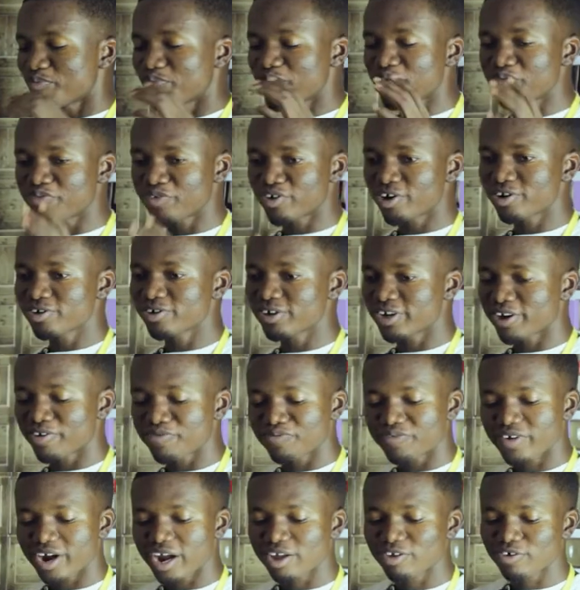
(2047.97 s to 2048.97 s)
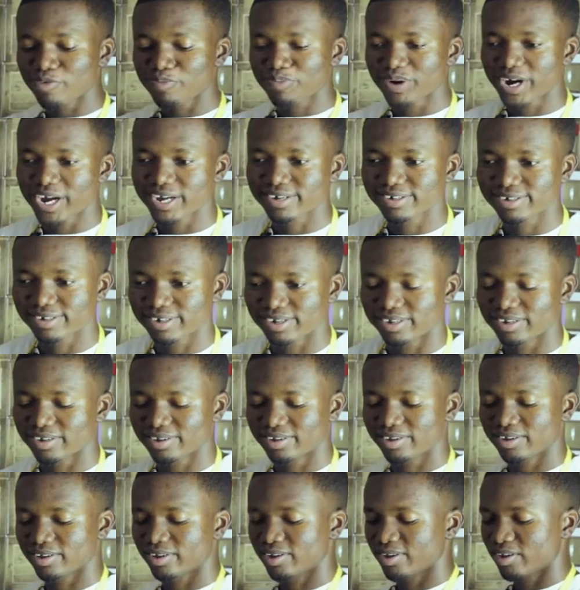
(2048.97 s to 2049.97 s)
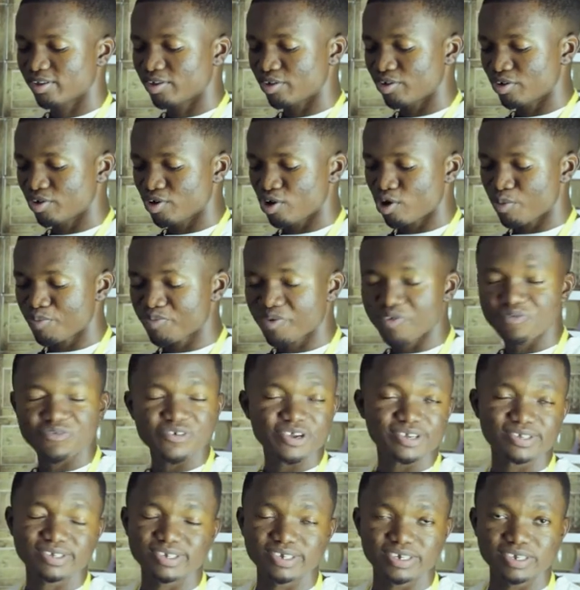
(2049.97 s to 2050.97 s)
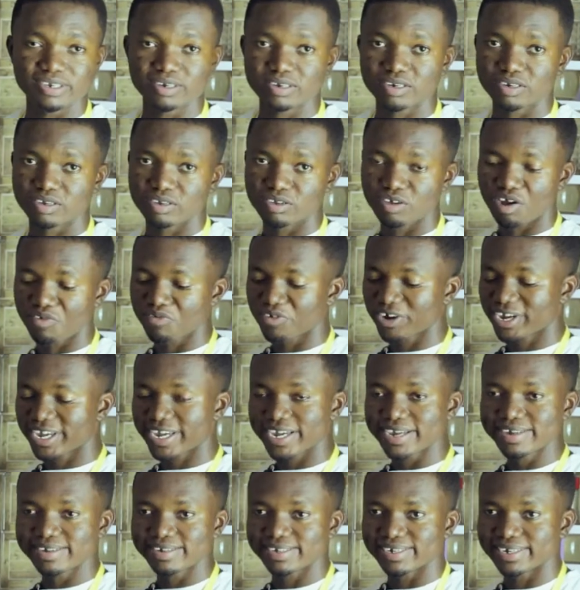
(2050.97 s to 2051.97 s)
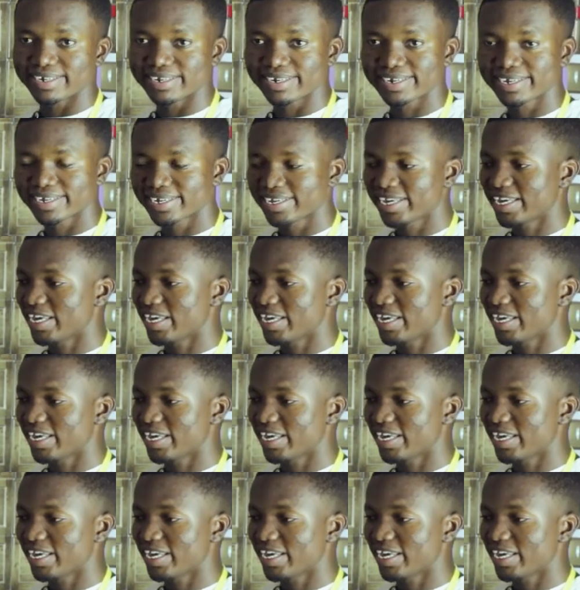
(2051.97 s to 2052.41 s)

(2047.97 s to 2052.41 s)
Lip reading: Before you can find your passion, your profession, your vocation,